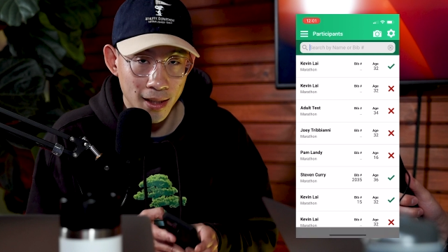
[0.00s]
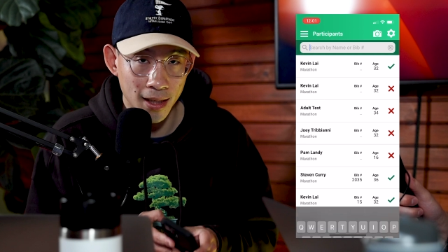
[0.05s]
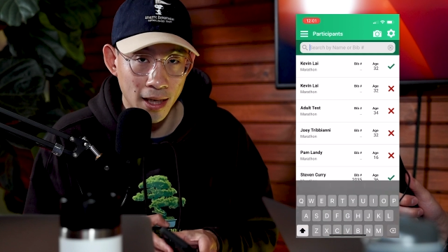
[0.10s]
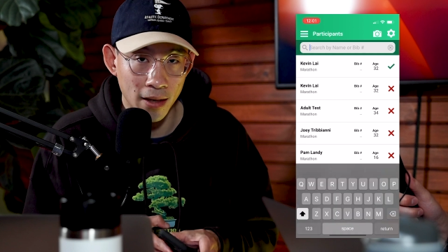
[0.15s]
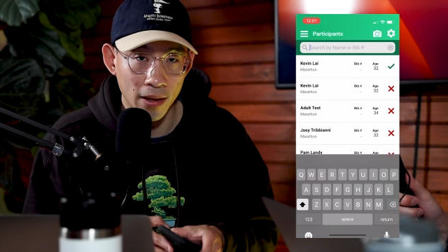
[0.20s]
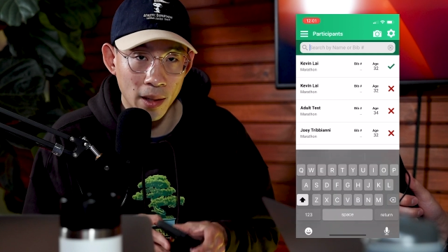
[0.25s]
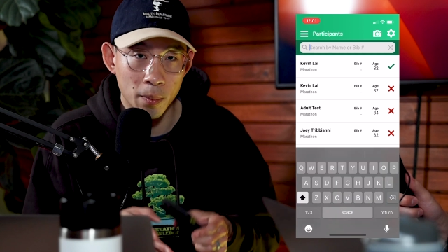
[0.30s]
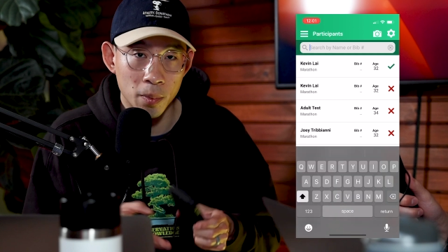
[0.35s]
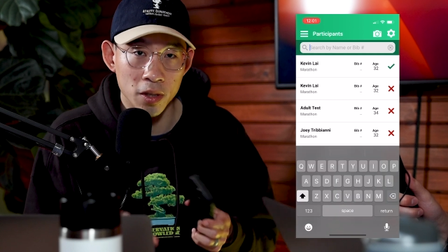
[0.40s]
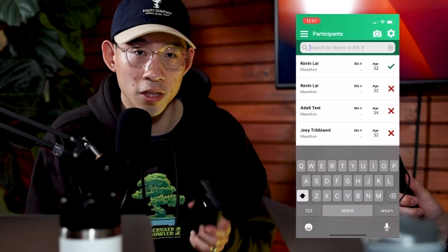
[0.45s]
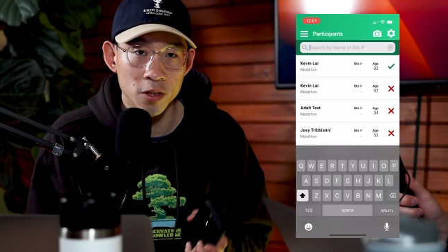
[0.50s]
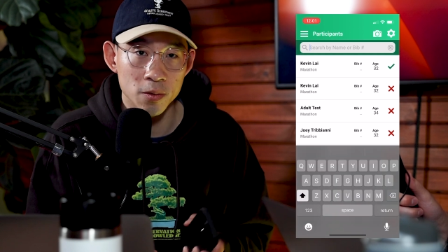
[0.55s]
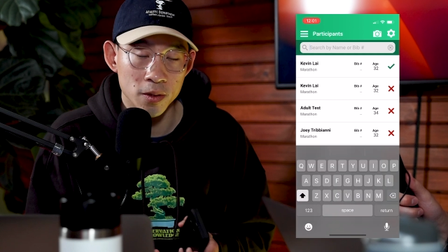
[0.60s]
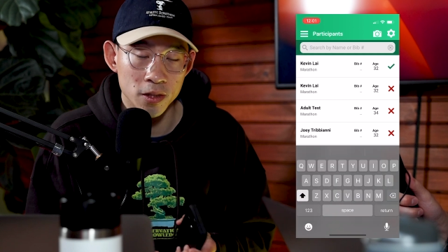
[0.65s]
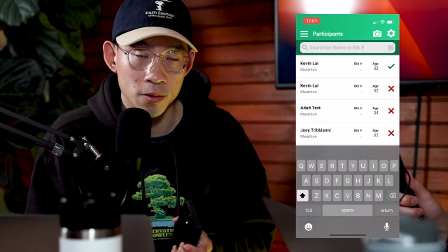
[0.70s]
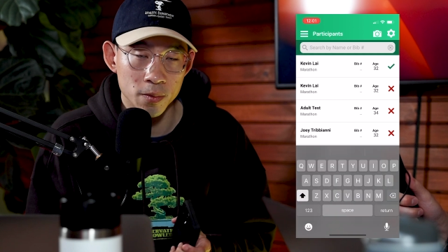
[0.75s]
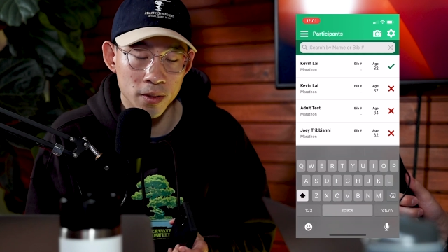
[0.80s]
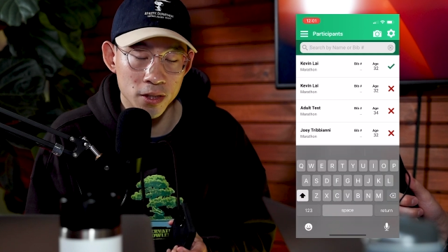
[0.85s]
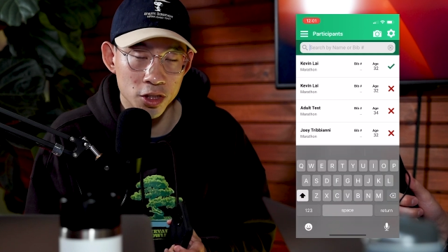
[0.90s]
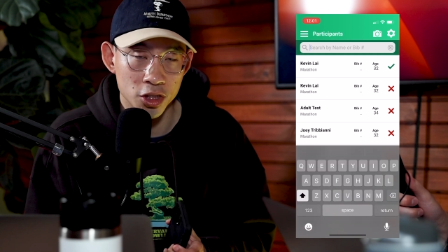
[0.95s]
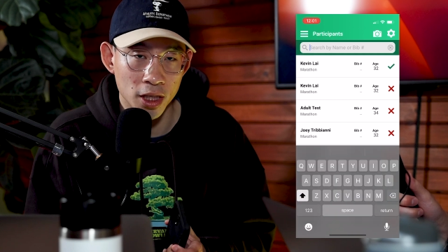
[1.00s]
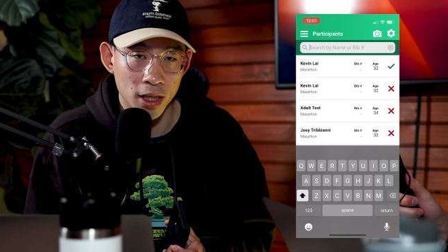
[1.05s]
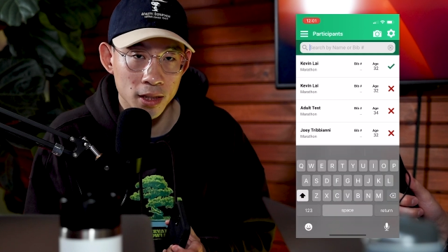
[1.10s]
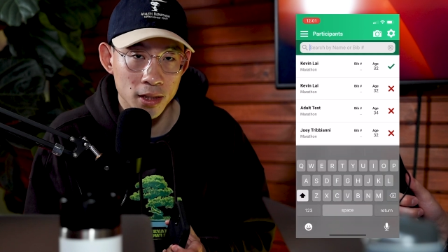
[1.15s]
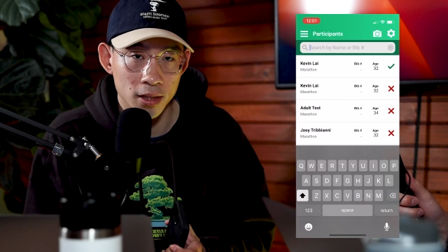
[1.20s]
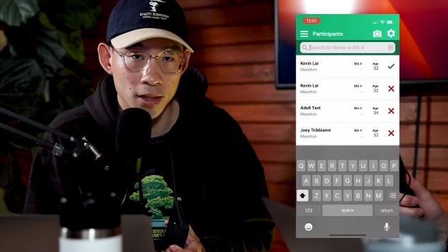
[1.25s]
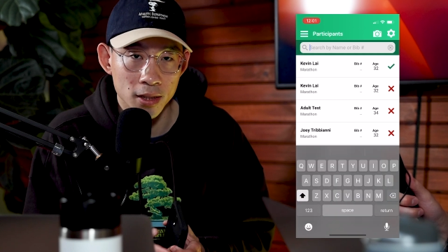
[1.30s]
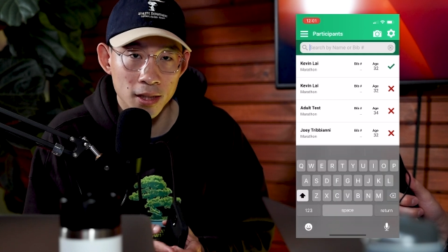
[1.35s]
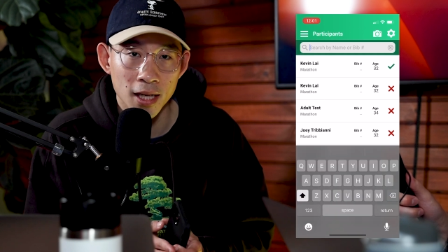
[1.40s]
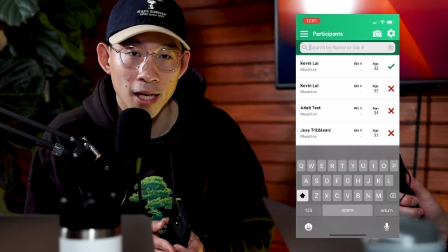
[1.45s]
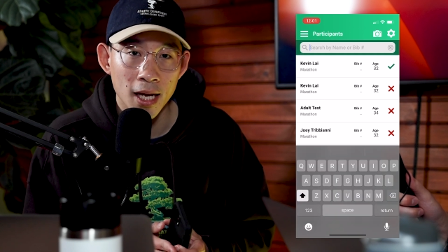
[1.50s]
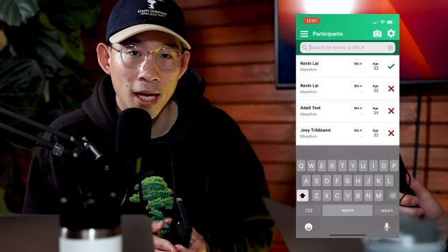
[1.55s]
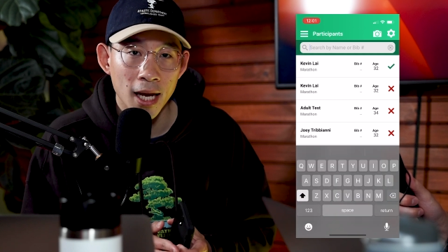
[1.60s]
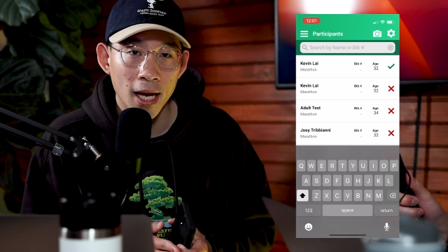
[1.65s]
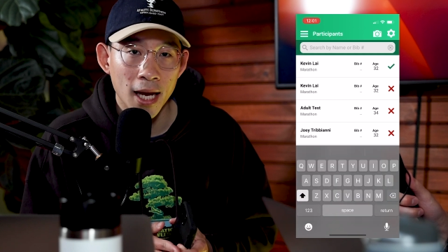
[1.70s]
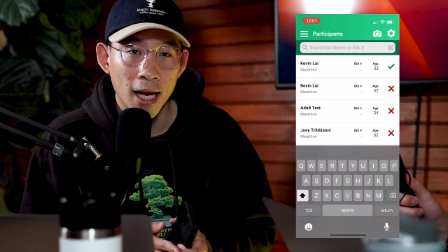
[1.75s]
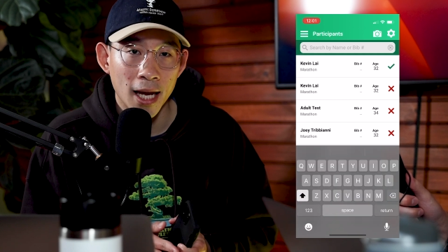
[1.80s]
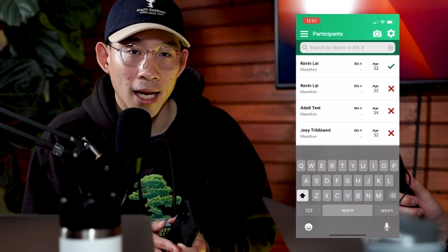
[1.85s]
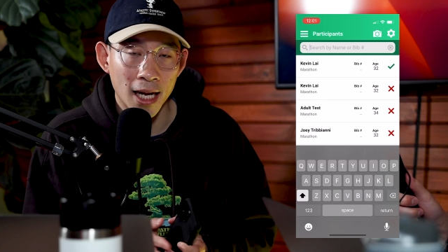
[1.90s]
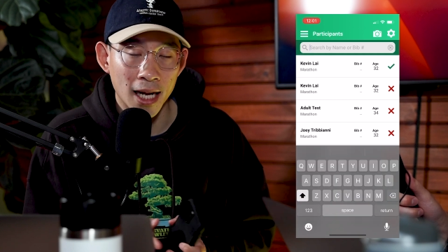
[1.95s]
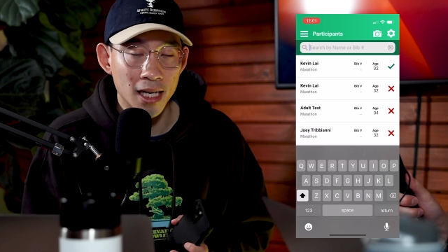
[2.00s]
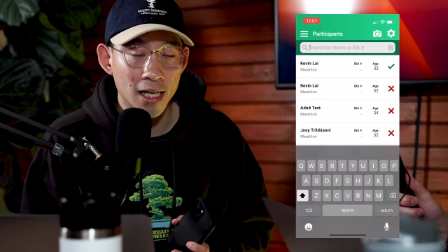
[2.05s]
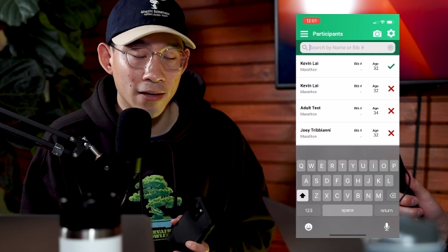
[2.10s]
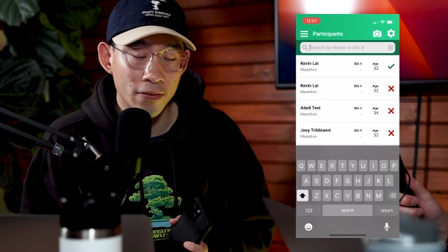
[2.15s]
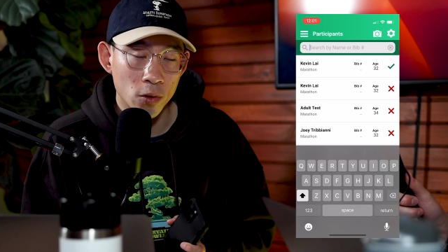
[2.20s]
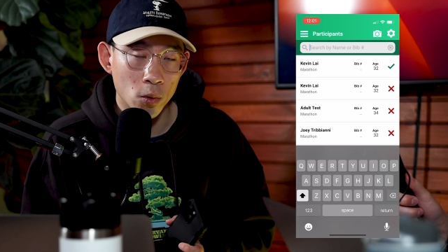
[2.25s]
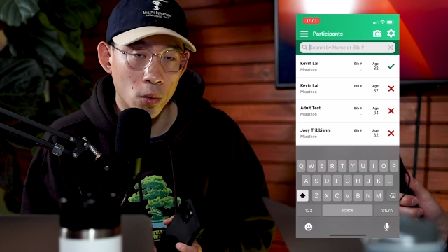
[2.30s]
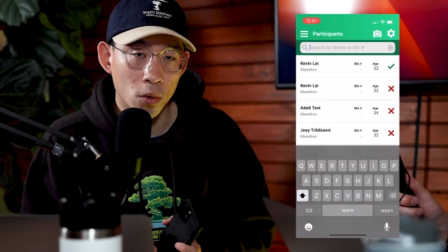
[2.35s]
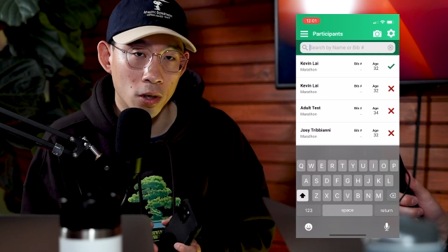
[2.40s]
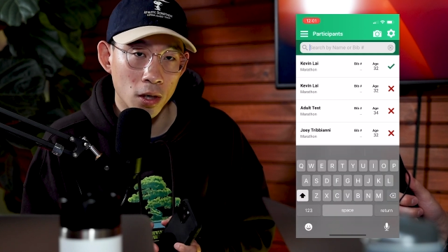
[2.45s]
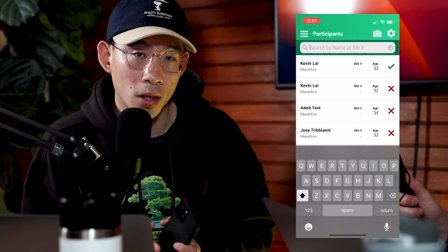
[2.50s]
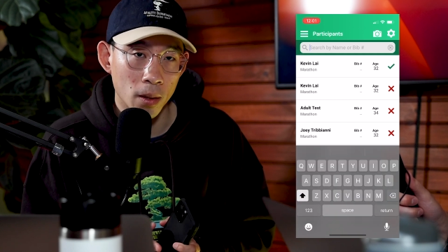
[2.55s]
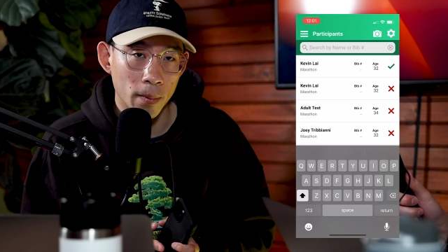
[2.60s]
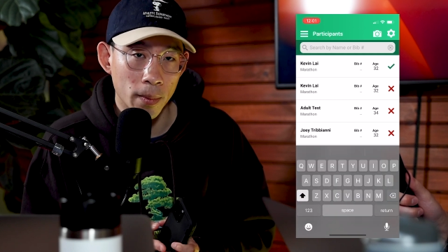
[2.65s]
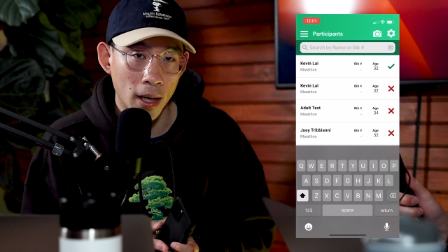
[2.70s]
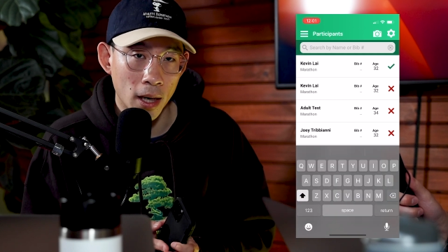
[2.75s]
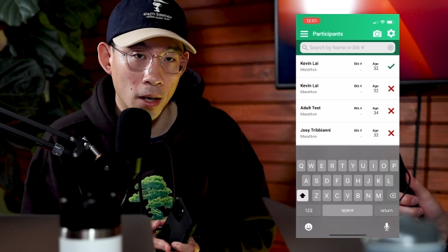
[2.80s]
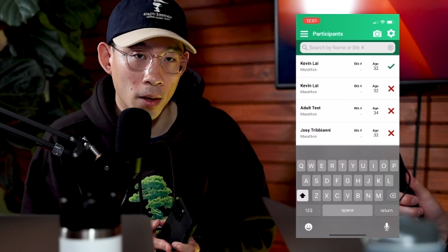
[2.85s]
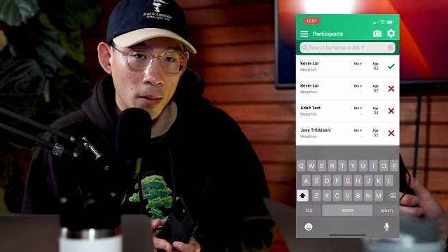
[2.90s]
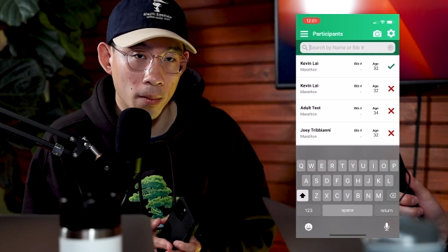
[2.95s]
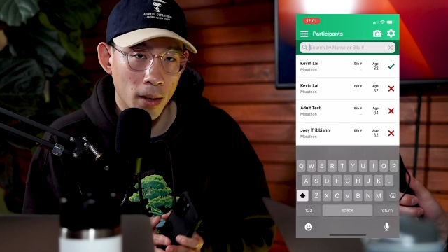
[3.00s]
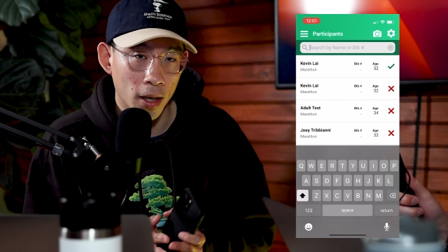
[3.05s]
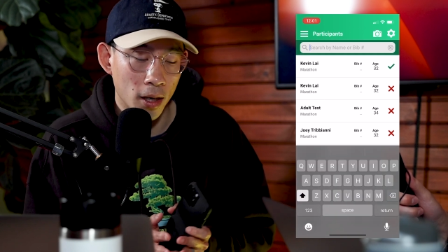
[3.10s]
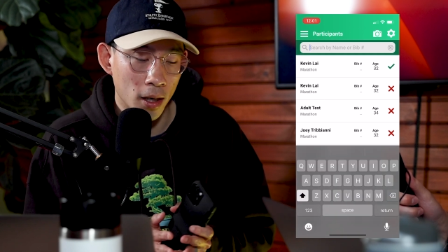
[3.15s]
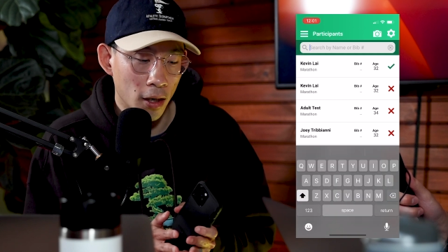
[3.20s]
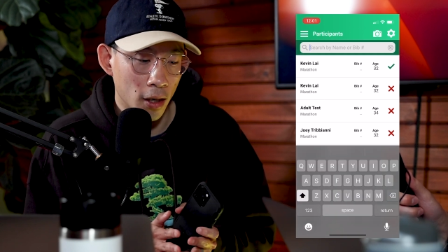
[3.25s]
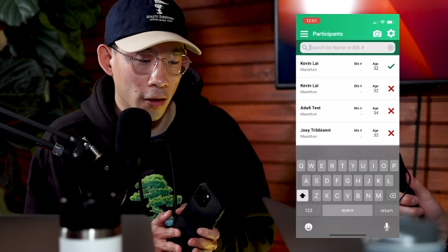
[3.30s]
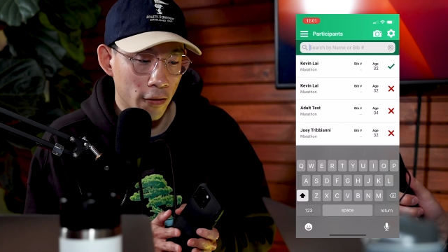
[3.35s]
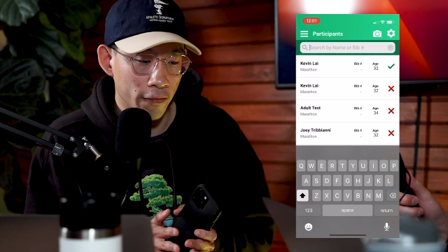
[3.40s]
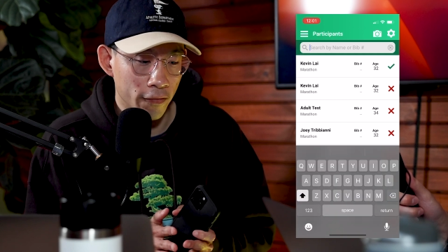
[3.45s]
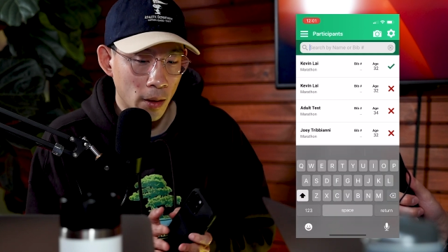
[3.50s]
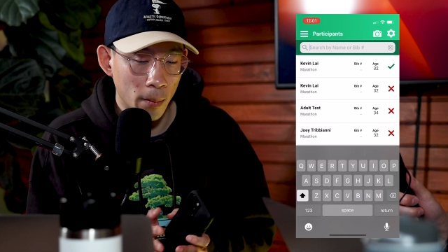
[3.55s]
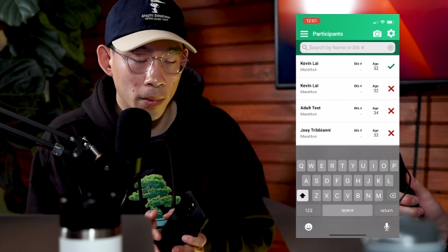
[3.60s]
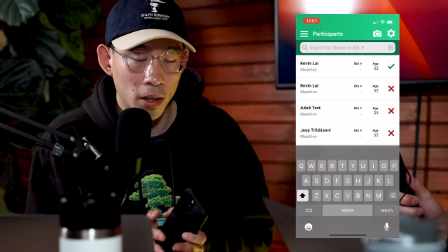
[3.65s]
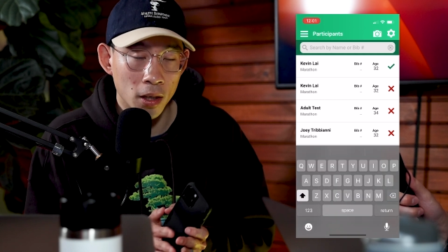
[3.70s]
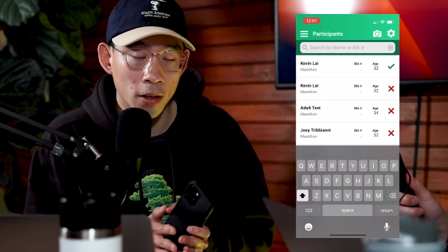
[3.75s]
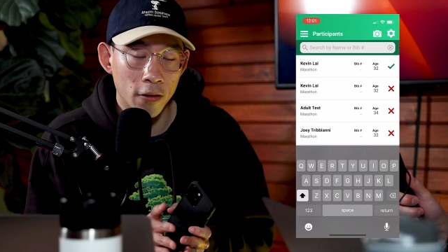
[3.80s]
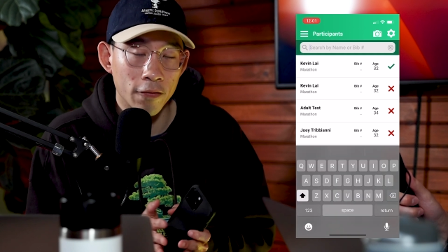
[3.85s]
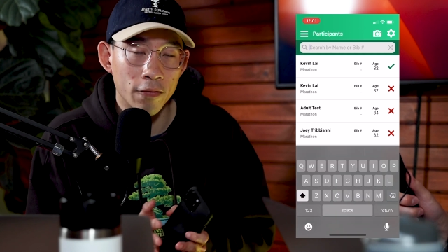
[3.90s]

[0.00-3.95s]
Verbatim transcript: And now that participant's been checked in and I didn't have to worry about uh, fumbling,